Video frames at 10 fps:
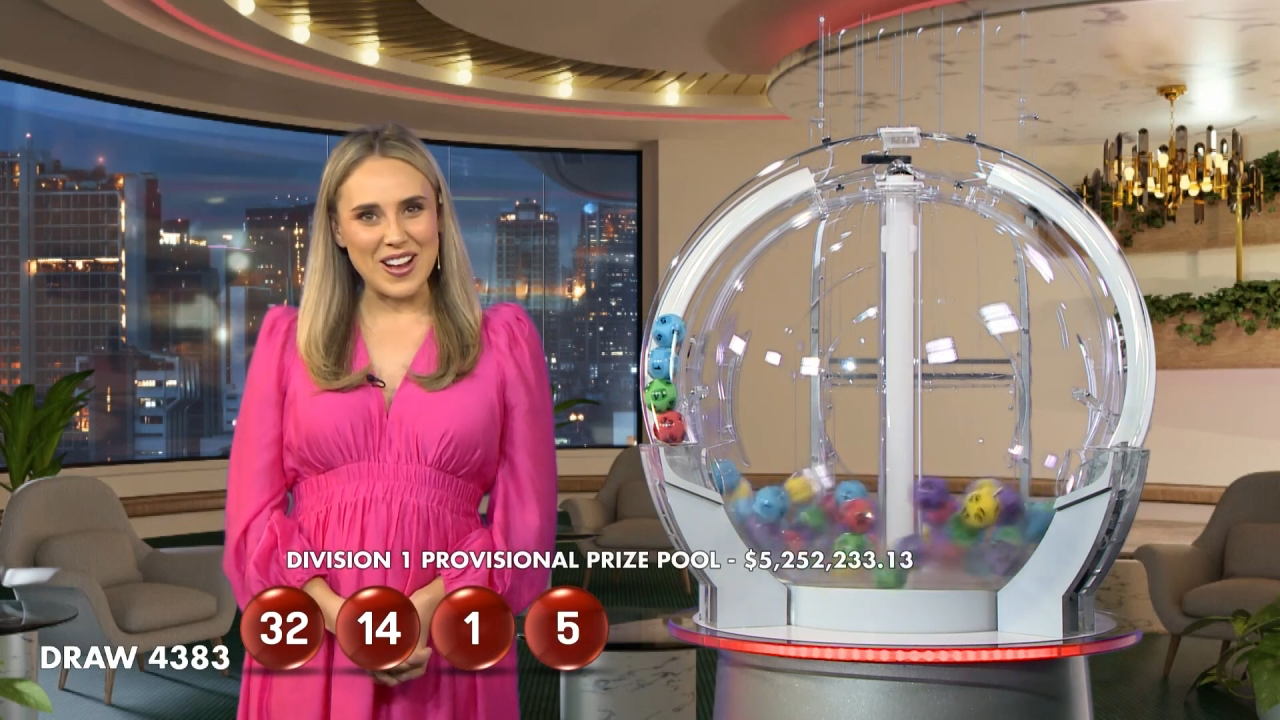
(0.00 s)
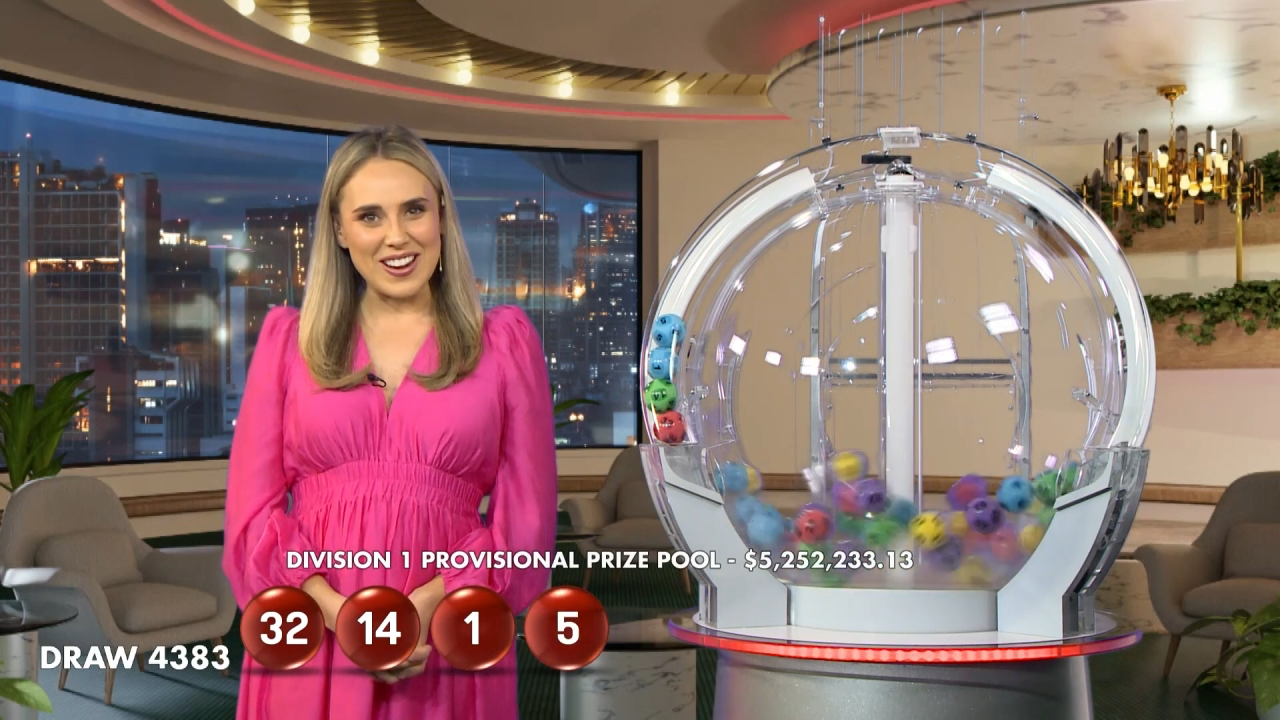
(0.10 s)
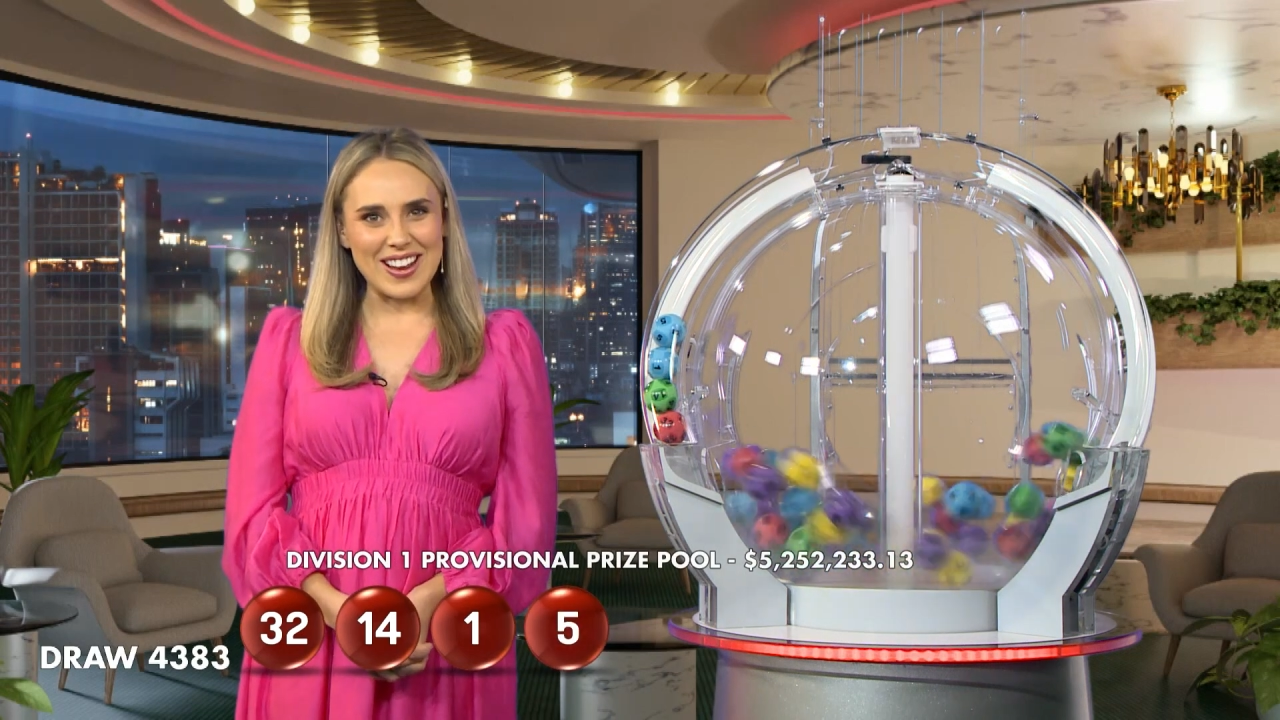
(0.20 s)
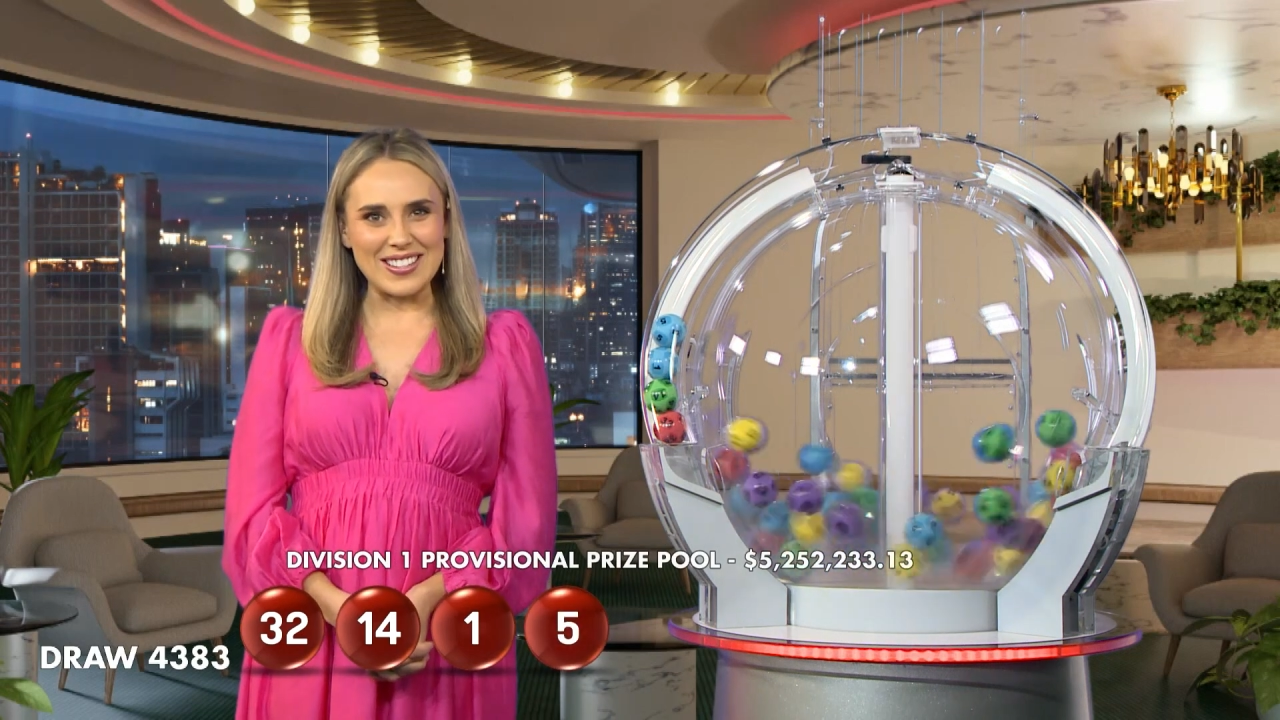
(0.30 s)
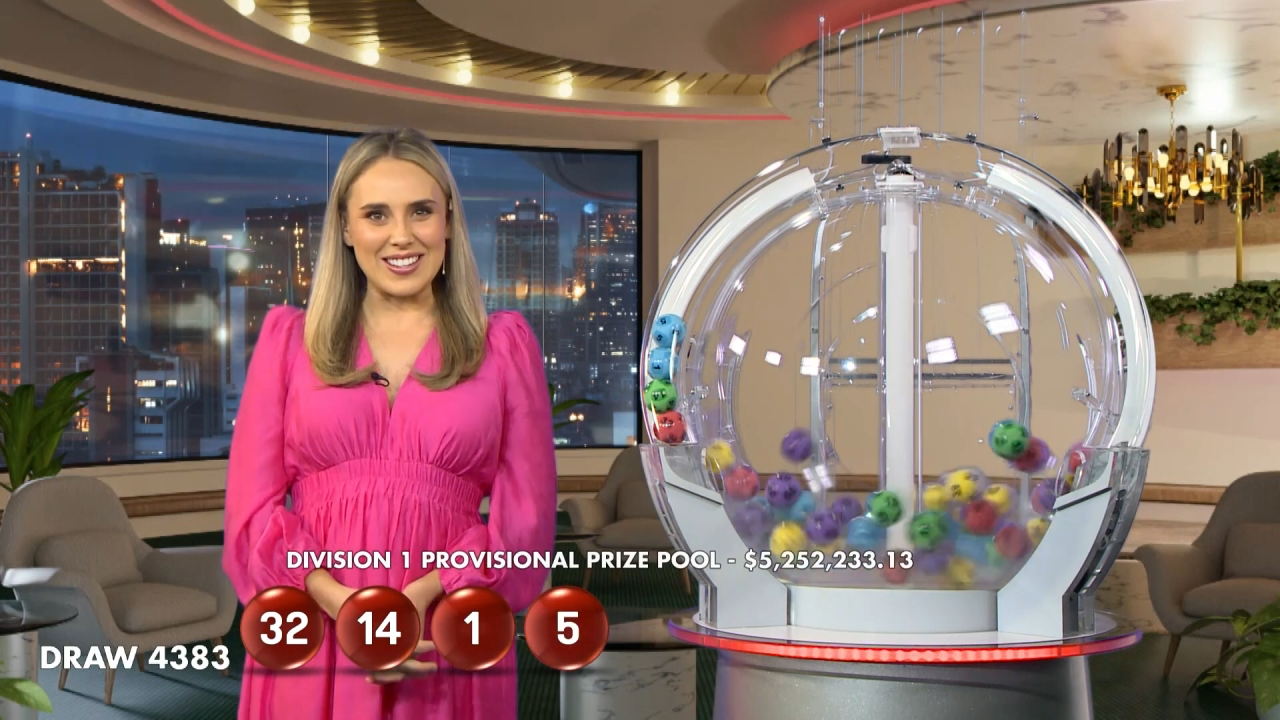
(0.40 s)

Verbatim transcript: find out